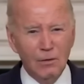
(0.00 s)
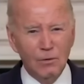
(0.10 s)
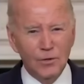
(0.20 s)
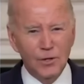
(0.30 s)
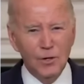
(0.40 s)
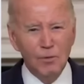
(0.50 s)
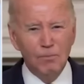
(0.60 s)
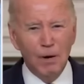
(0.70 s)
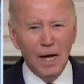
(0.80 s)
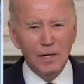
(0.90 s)
With the new
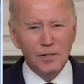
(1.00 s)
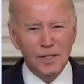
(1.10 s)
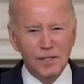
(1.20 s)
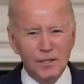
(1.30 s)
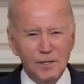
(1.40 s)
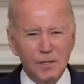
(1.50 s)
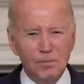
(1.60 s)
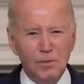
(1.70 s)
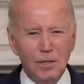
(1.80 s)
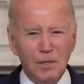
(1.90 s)
policies in
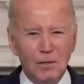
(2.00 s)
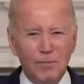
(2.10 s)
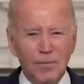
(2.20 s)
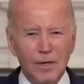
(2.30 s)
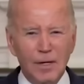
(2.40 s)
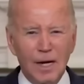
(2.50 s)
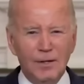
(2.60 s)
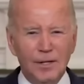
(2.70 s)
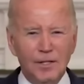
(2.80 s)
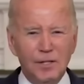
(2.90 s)
this bill
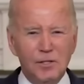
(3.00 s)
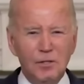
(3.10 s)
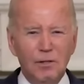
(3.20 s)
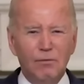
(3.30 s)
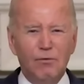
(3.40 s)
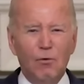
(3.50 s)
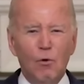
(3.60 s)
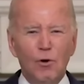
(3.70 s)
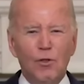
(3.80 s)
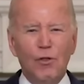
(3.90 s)
and the additional of
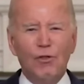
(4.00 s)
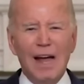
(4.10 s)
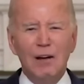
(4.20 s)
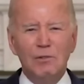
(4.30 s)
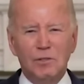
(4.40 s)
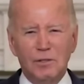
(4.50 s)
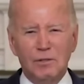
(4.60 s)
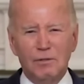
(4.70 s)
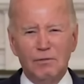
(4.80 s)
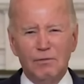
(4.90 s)

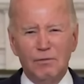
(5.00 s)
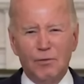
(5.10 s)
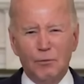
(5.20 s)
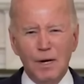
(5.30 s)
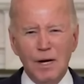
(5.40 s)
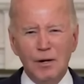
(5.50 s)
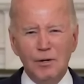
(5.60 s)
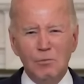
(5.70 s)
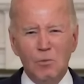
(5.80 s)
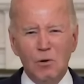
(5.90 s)

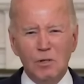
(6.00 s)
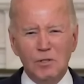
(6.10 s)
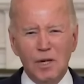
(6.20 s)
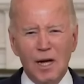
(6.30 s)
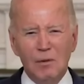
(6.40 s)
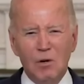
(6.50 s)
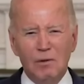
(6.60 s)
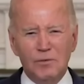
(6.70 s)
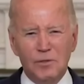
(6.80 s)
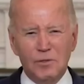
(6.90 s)
4,300 more asylum
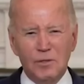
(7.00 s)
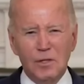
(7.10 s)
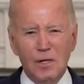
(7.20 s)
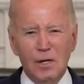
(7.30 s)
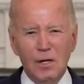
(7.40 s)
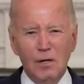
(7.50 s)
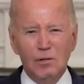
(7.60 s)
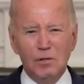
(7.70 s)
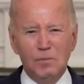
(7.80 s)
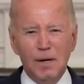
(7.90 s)
officers
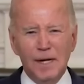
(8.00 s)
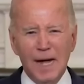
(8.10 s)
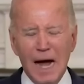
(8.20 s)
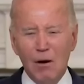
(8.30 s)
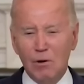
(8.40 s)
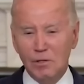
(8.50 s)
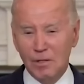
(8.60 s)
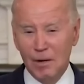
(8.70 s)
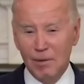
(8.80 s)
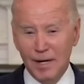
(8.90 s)
who spend hours,
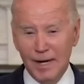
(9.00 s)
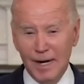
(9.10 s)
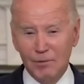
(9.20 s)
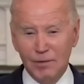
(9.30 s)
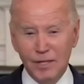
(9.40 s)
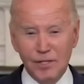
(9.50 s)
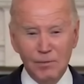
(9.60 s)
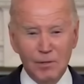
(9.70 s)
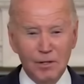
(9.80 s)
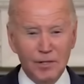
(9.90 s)
I might add, with each
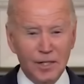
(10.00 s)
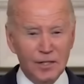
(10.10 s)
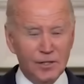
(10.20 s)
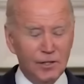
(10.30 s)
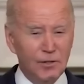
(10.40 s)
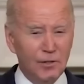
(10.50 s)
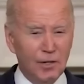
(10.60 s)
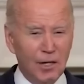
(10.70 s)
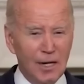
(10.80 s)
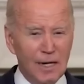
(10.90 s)
immigrant to consider their
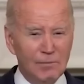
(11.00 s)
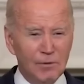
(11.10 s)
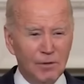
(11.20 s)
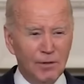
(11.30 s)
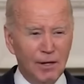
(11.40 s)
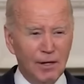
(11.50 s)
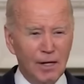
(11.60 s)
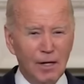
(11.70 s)
claims, whether they